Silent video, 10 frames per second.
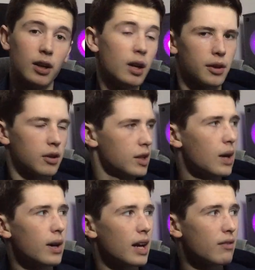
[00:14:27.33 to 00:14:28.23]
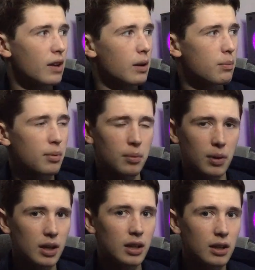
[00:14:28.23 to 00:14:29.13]
because now I have a
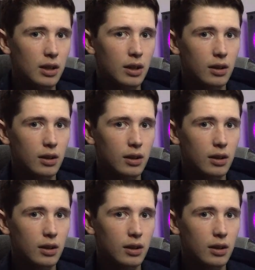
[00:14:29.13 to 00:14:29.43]
pretty